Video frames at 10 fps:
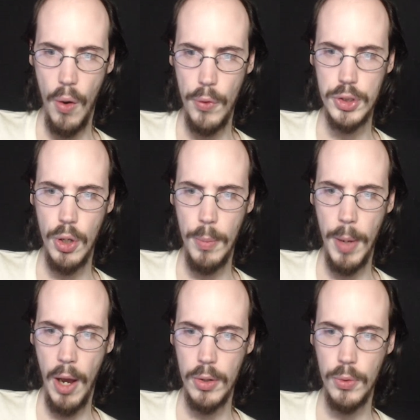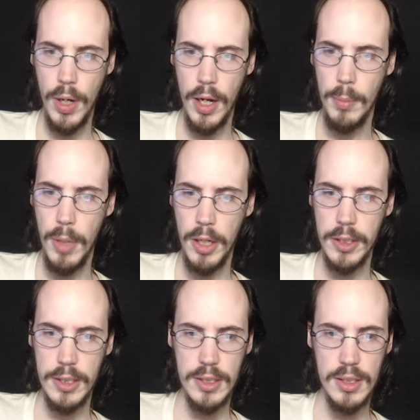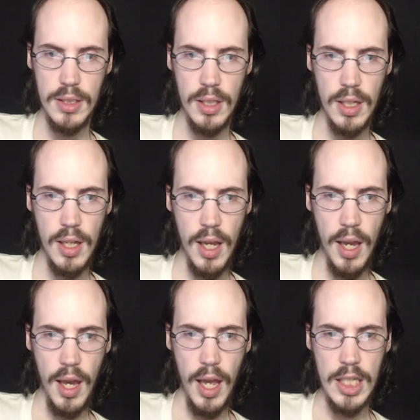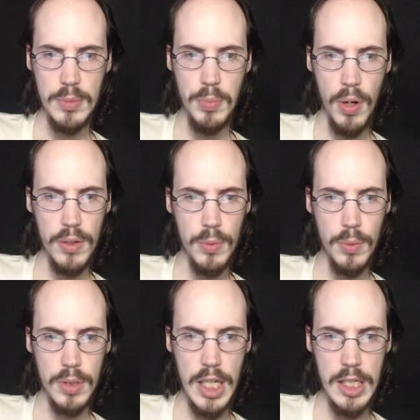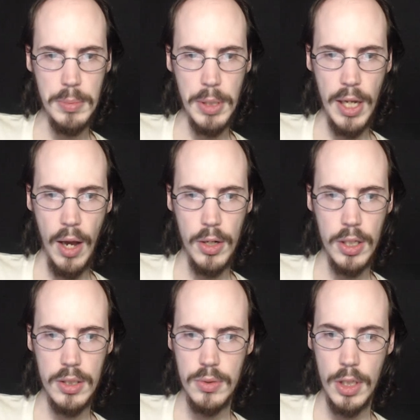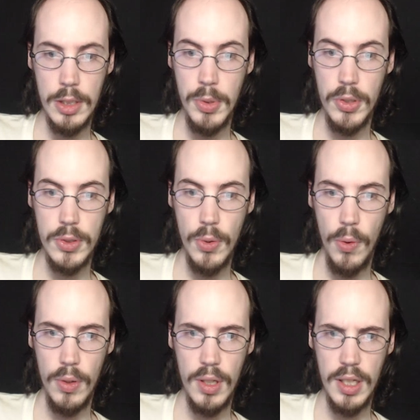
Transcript: I'll show him how to create a monkless. And his brother will teach me how to transmute a soul.